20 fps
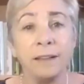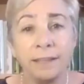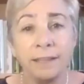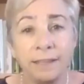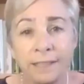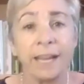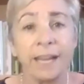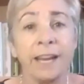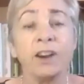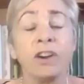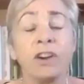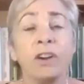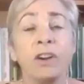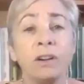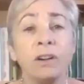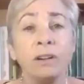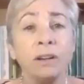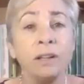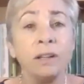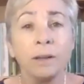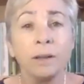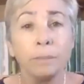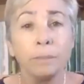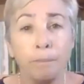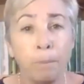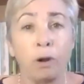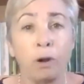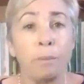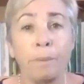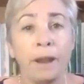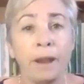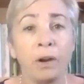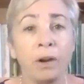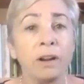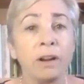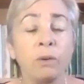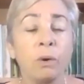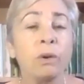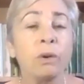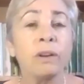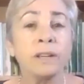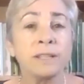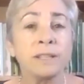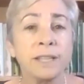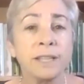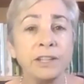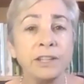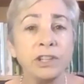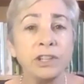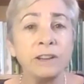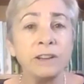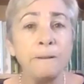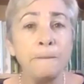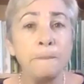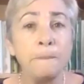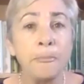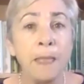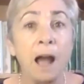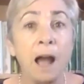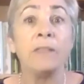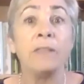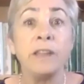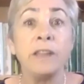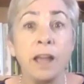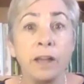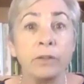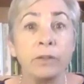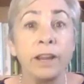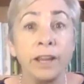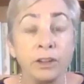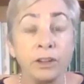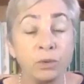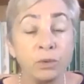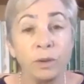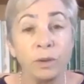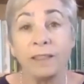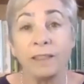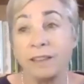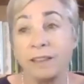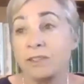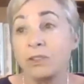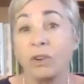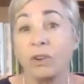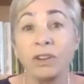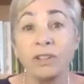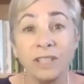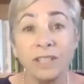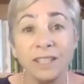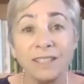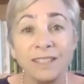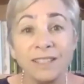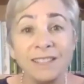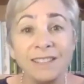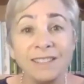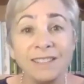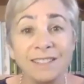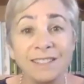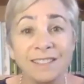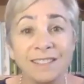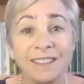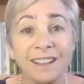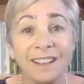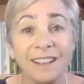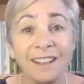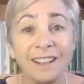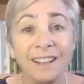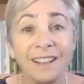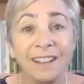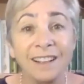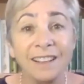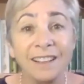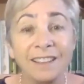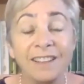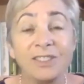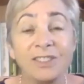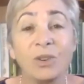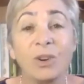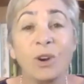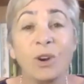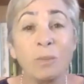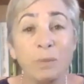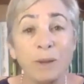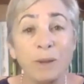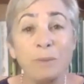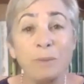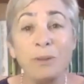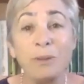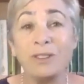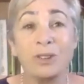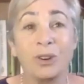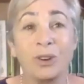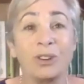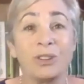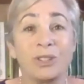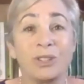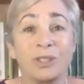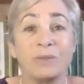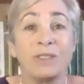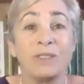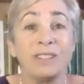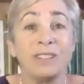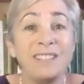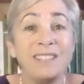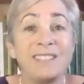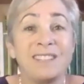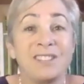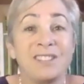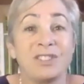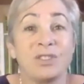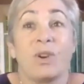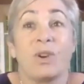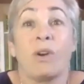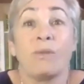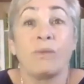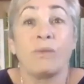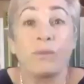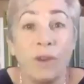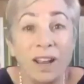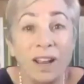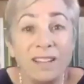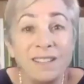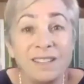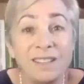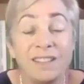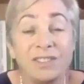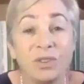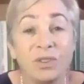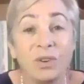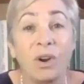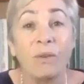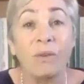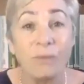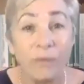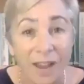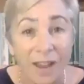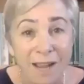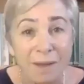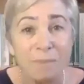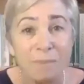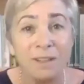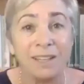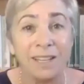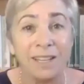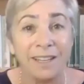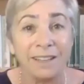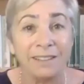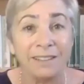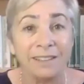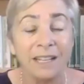terror, barbaric organization? On the other hand, these are our citizens. These are our people. These are our civilians. These are our friends. These are our family.